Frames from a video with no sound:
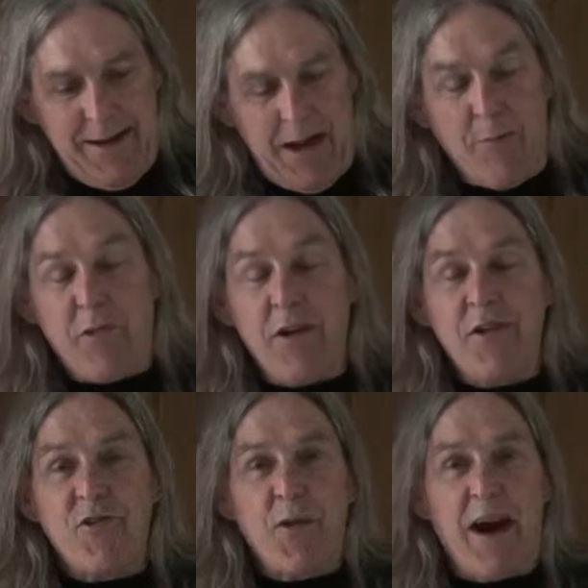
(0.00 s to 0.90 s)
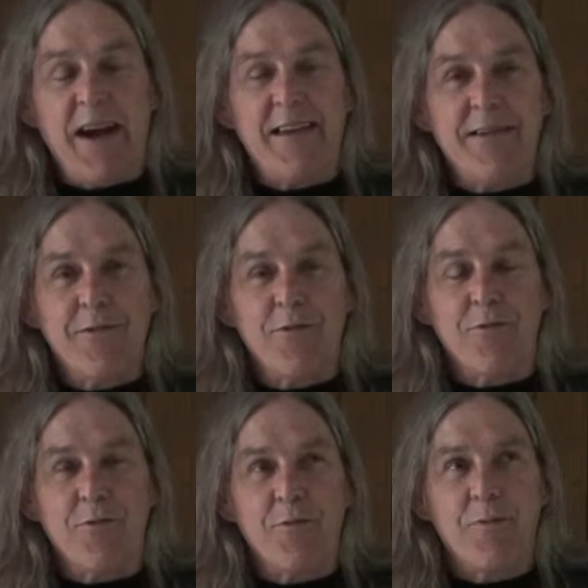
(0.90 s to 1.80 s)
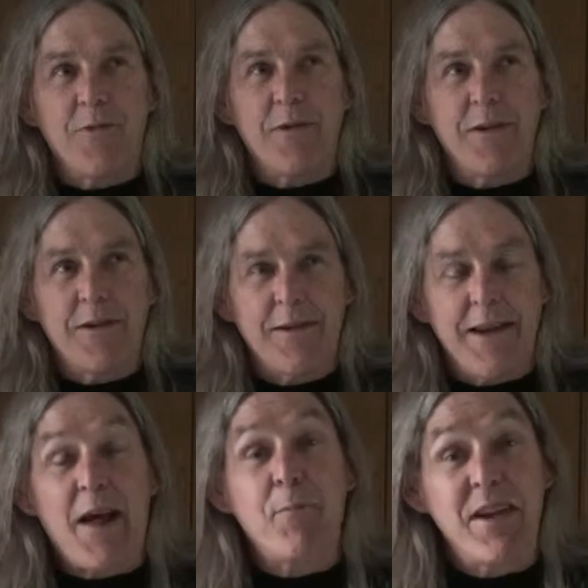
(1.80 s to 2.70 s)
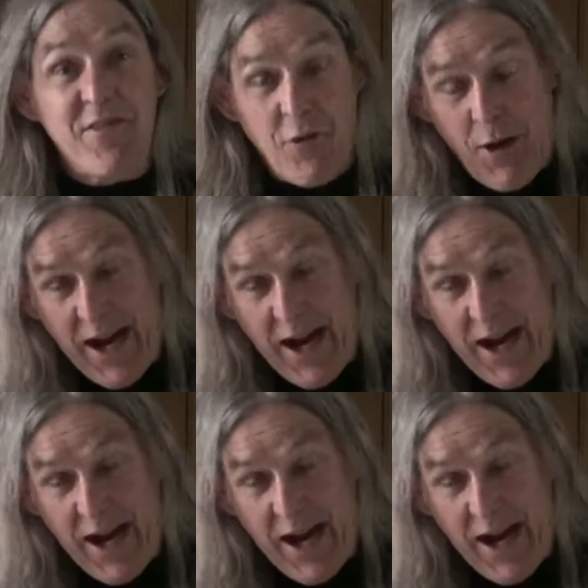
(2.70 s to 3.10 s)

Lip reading: I'm gonna try to not be so